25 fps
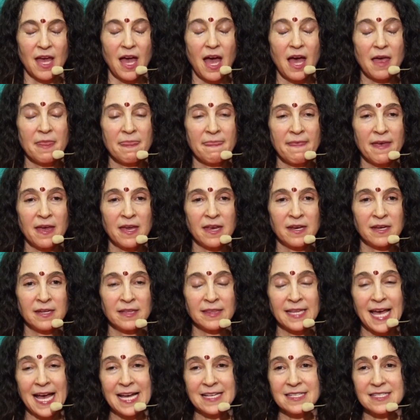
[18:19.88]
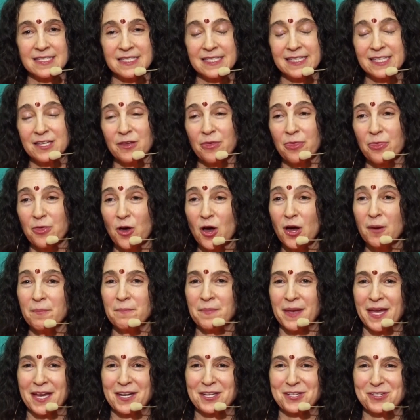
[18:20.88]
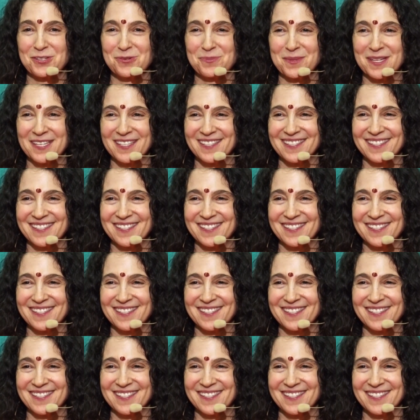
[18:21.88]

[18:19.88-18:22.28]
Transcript: And then lastly, thought management.